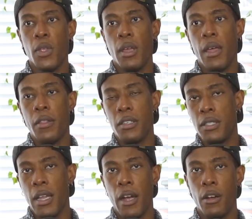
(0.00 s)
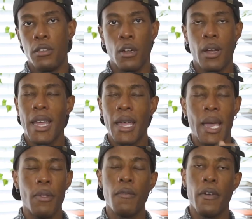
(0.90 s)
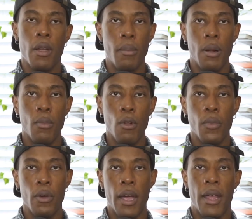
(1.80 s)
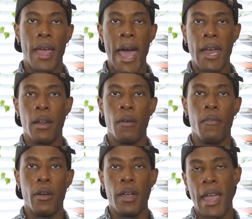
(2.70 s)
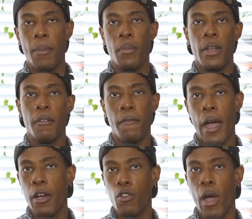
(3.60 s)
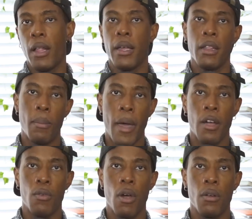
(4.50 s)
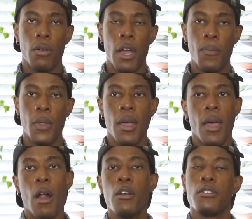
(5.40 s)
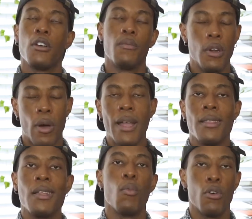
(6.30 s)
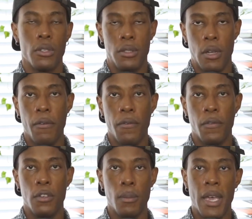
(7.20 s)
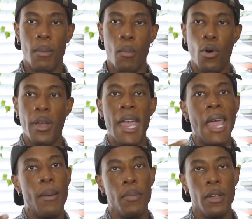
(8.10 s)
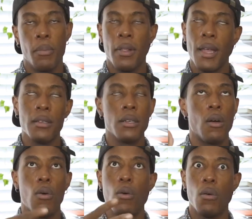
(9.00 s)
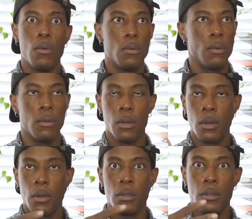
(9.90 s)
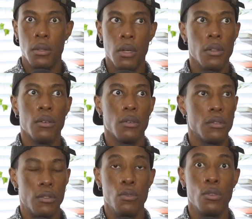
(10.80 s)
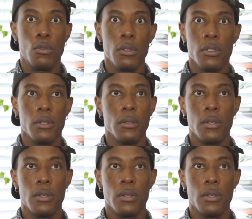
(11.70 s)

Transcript: and the snares. I kept it very minimal, right? And I added a very ambient fire crackling in the background, okay? Also, I did more stuff to make it more ambient, but that's like a whole another tutorial